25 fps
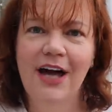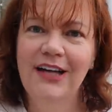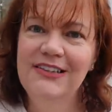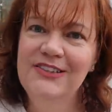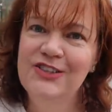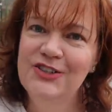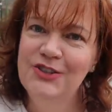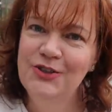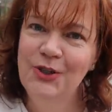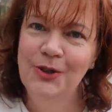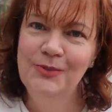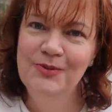I
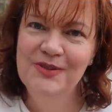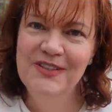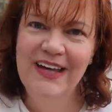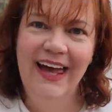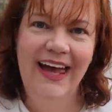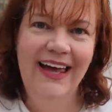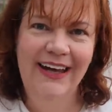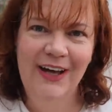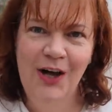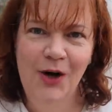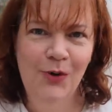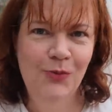stopped
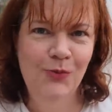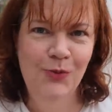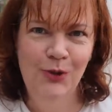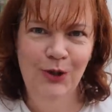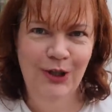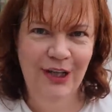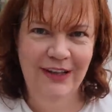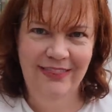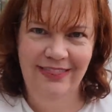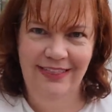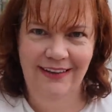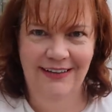getting her
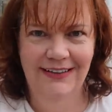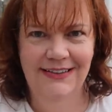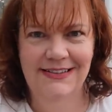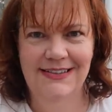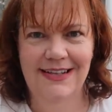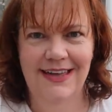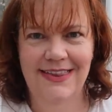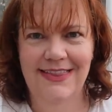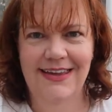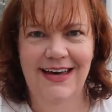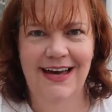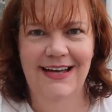wool and
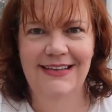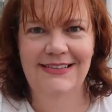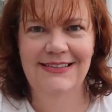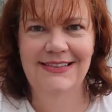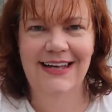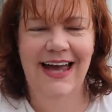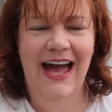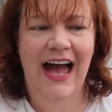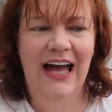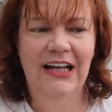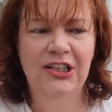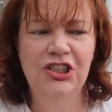things like that,
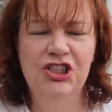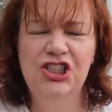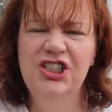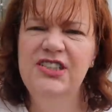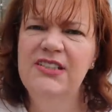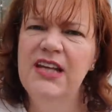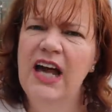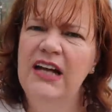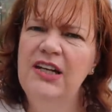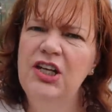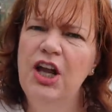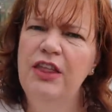and
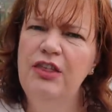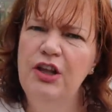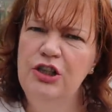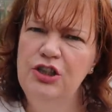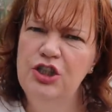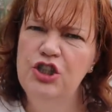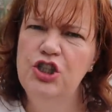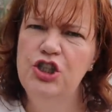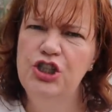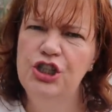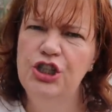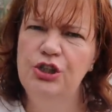she's had
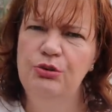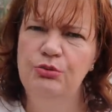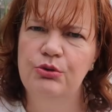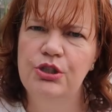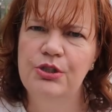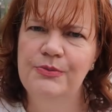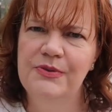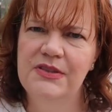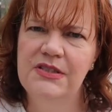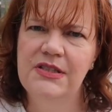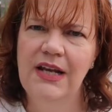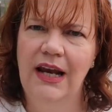nothing to do,
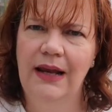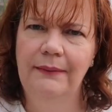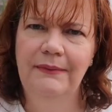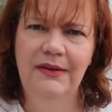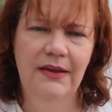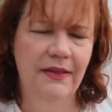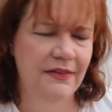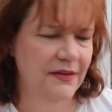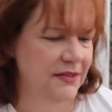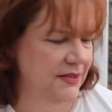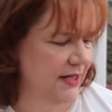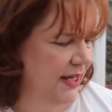she was telling me
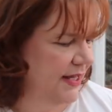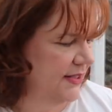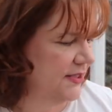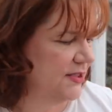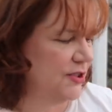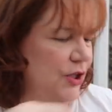the other day.